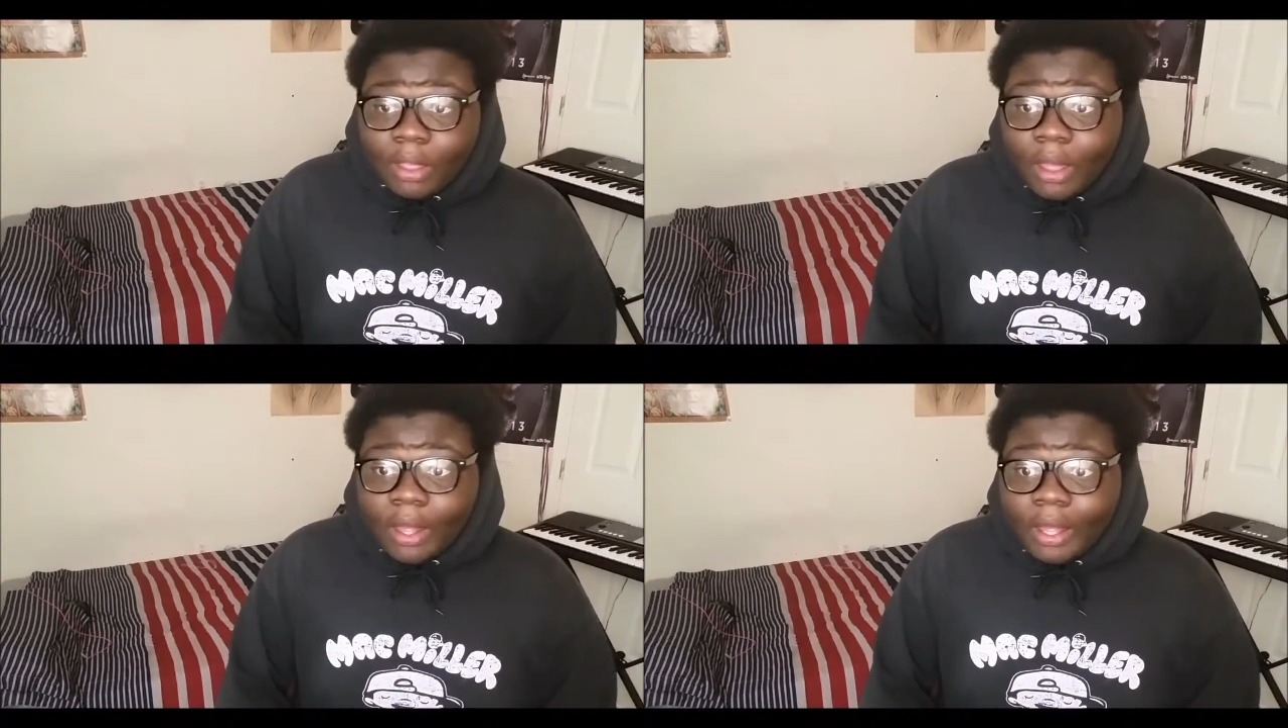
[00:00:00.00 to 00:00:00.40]

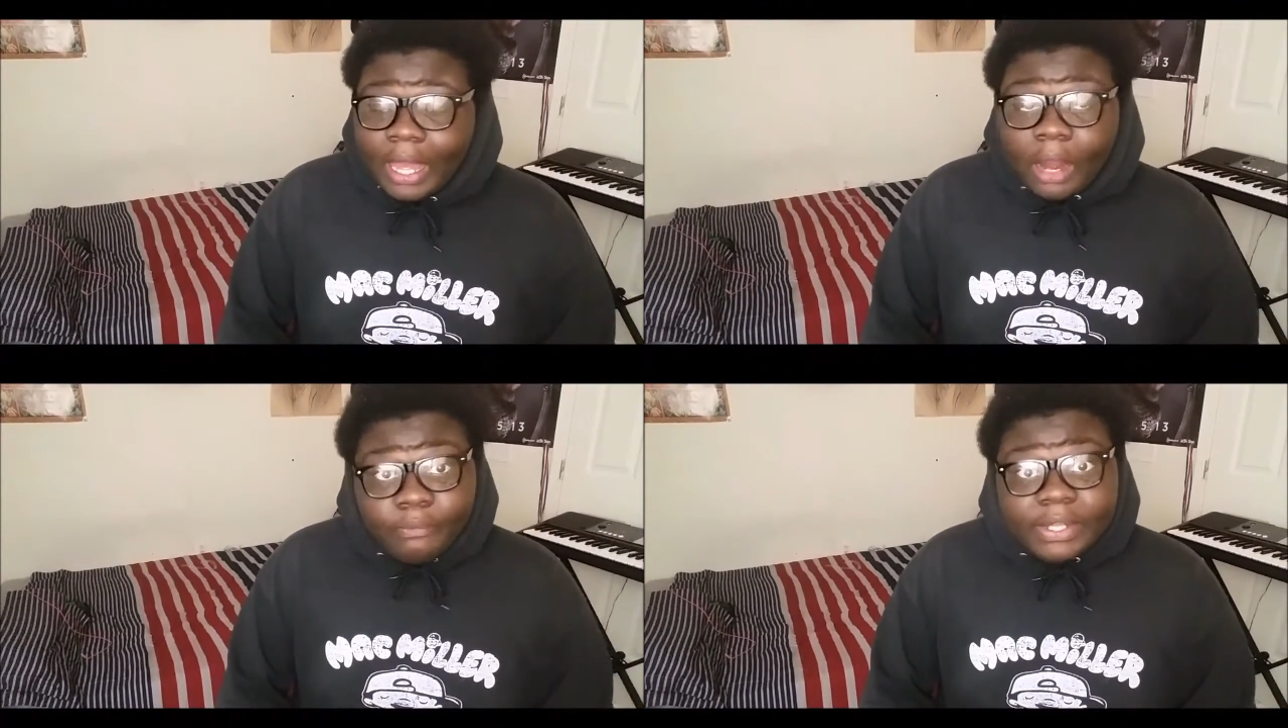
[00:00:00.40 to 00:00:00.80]

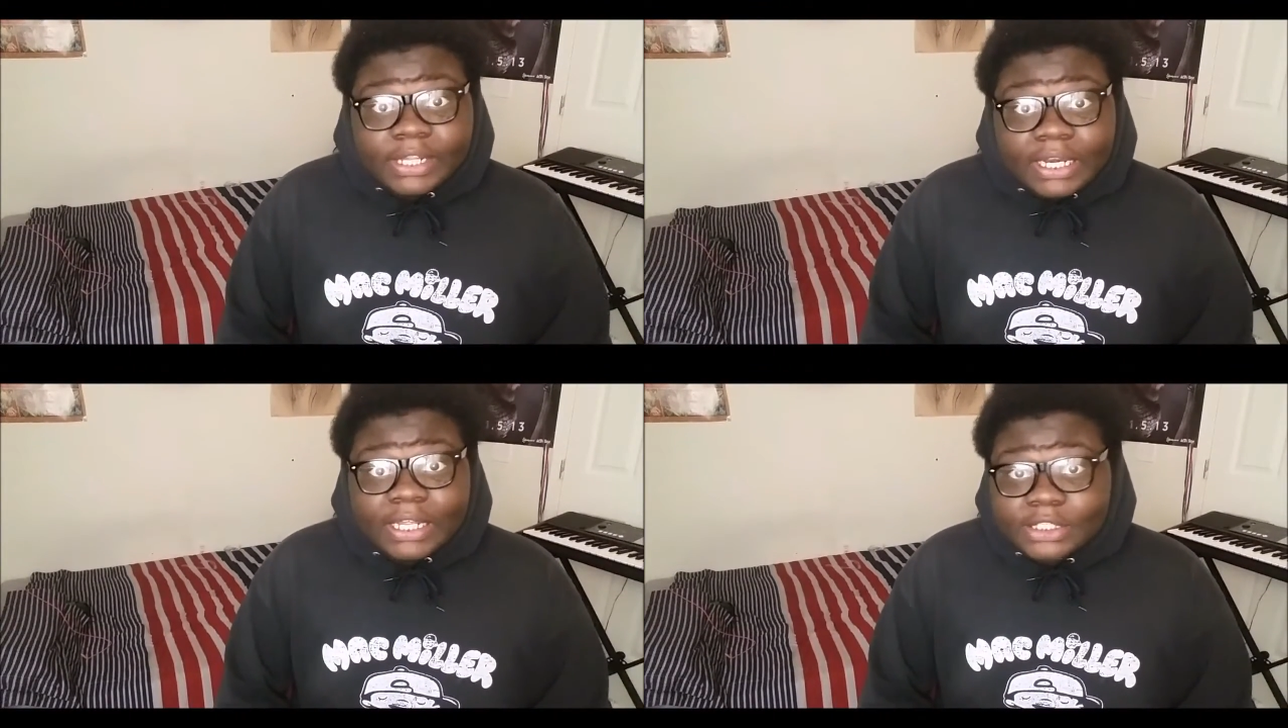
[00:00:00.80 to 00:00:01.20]
I
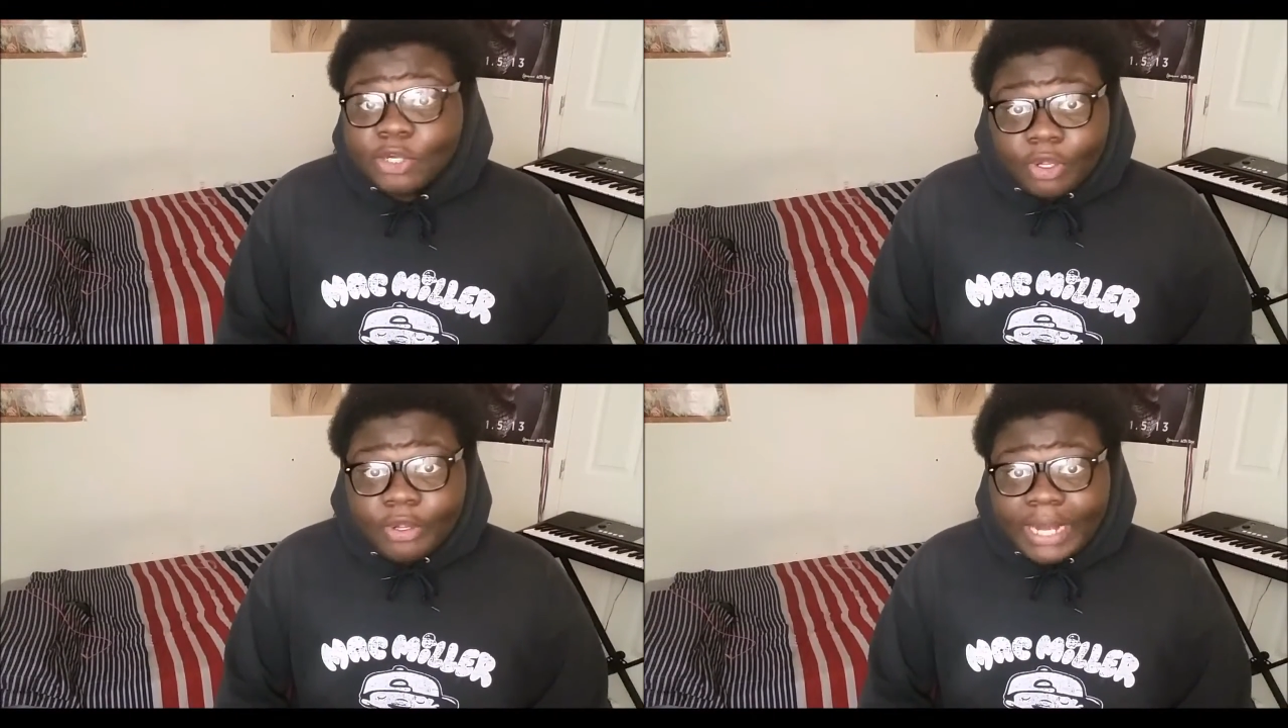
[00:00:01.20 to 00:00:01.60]
really did
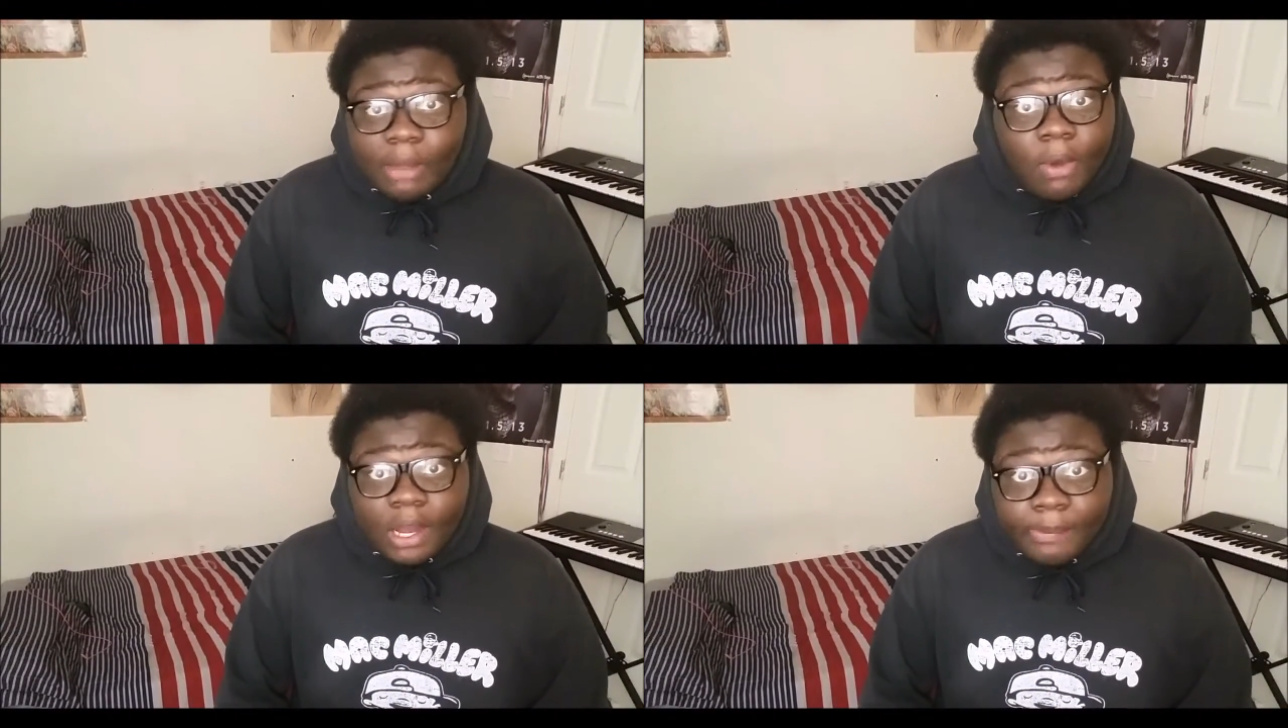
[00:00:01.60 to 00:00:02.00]
choke on
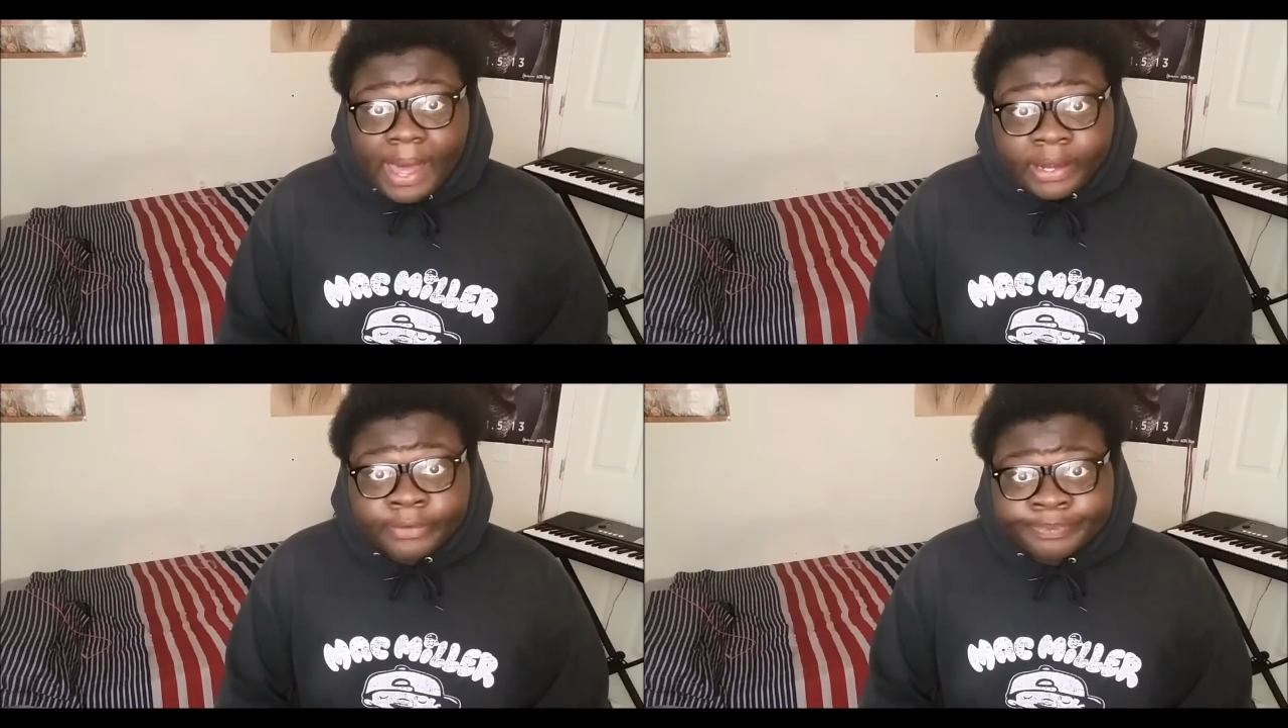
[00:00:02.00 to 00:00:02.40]
that water
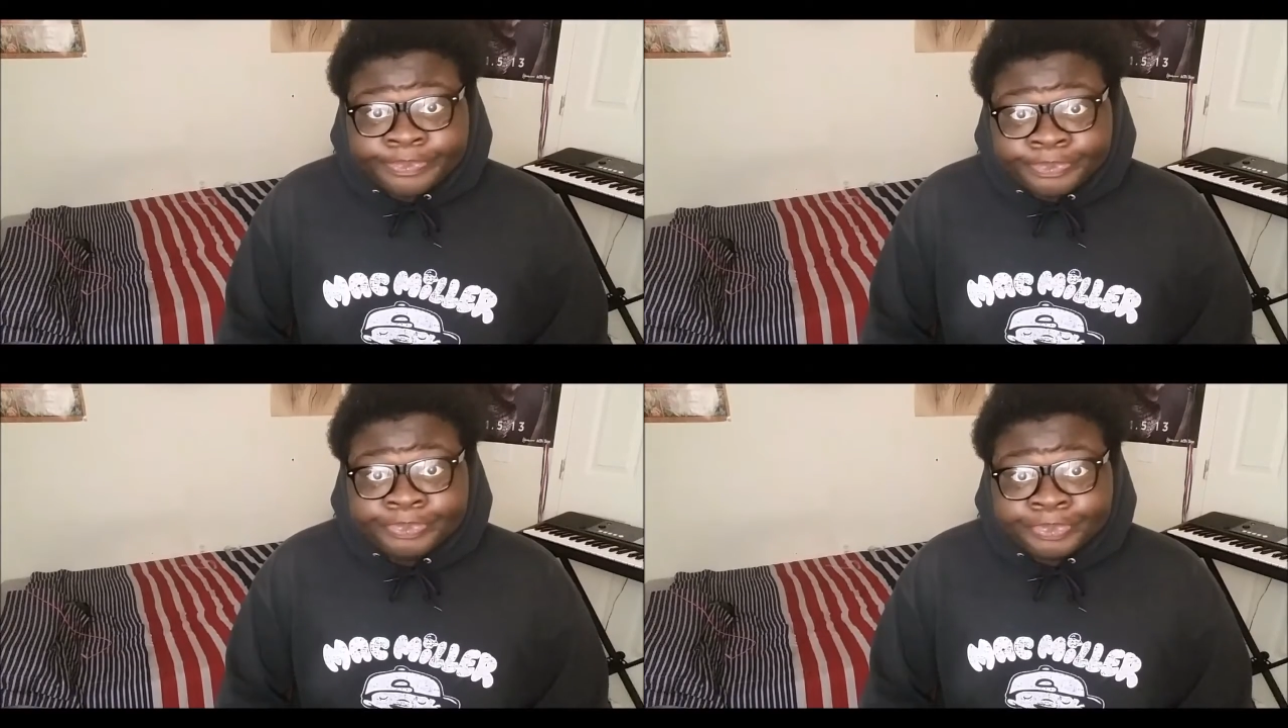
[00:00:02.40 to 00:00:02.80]

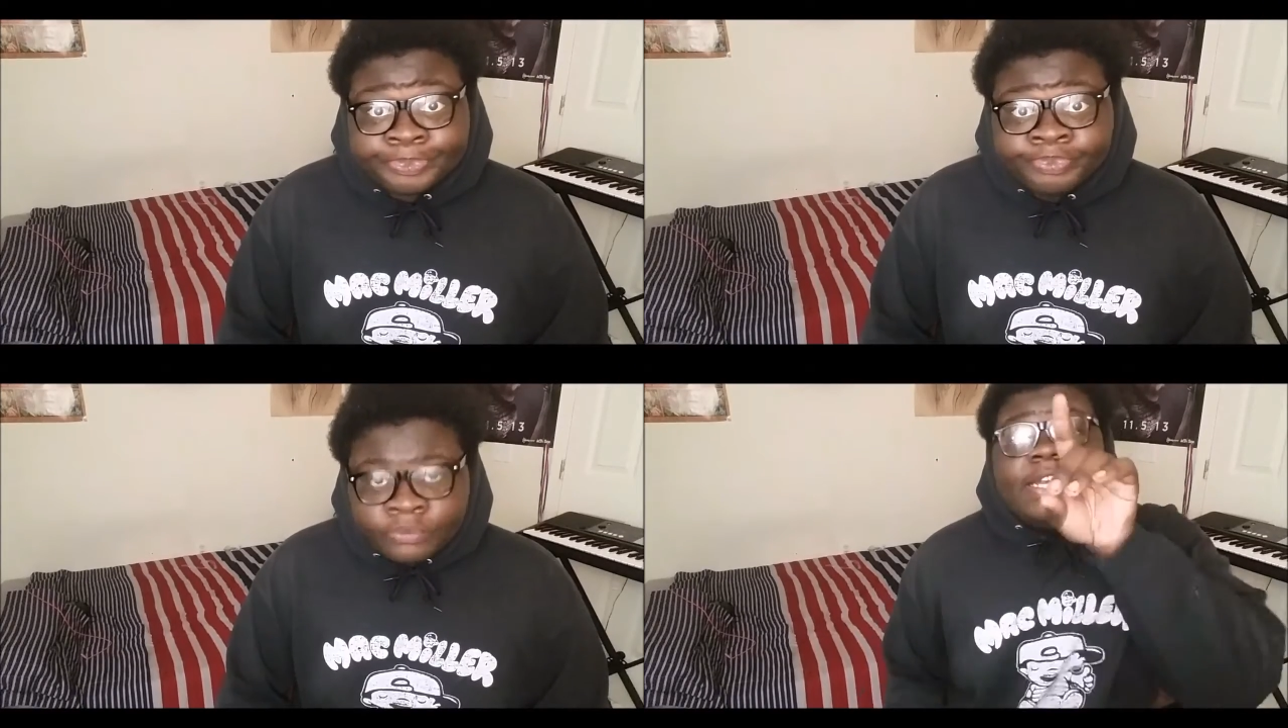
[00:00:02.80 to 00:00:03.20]
bottle.
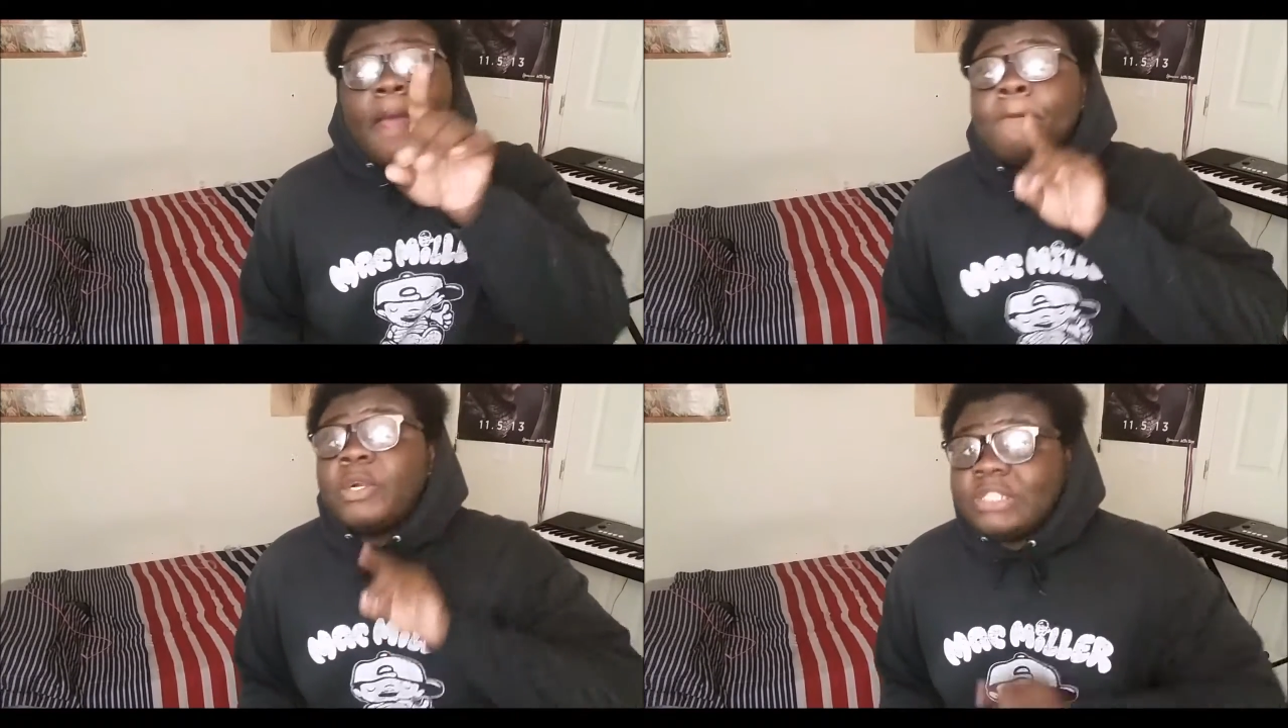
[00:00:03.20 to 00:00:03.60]

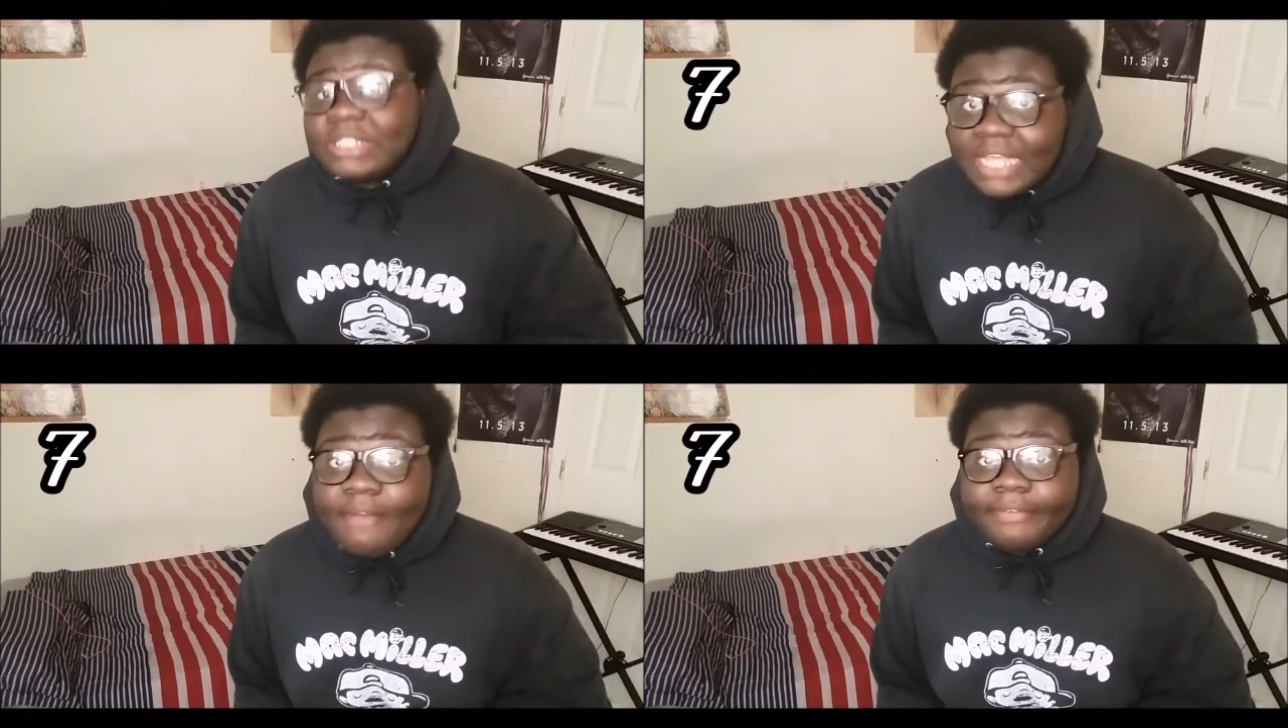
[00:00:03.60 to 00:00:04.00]
Number
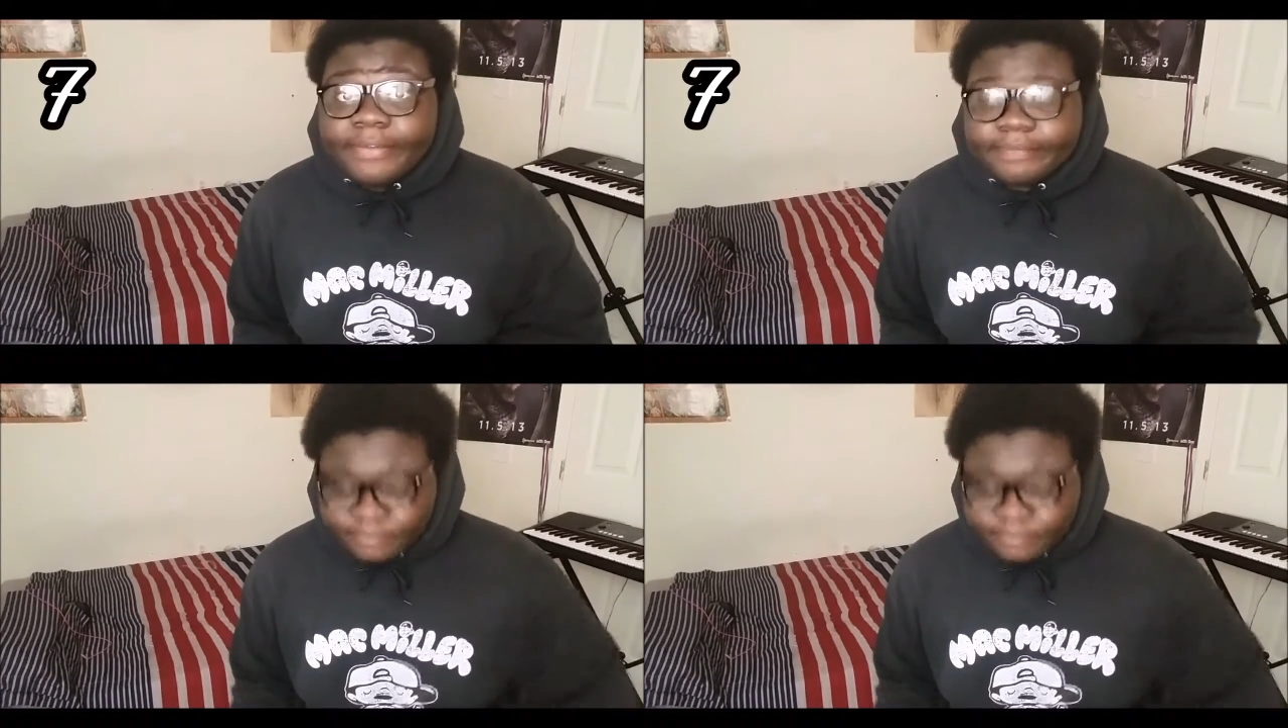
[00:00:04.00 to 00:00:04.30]
7.